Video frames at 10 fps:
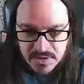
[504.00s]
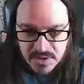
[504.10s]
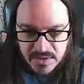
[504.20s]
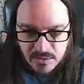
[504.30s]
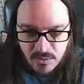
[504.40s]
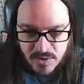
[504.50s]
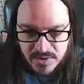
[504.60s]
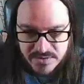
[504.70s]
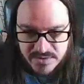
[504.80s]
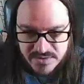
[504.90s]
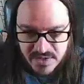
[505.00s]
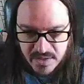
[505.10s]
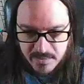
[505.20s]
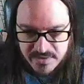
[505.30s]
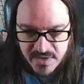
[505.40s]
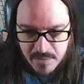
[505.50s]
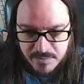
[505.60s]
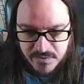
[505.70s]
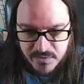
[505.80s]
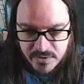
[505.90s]
And then run. He's going to slam on top
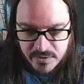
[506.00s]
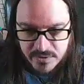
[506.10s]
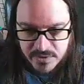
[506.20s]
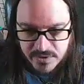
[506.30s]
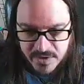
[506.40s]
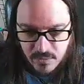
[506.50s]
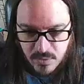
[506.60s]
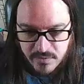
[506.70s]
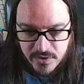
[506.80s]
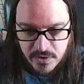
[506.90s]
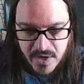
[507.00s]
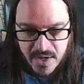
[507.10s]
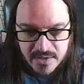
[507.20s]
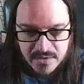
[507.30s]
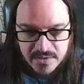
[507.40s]
of you. He'll hit wherever you're at.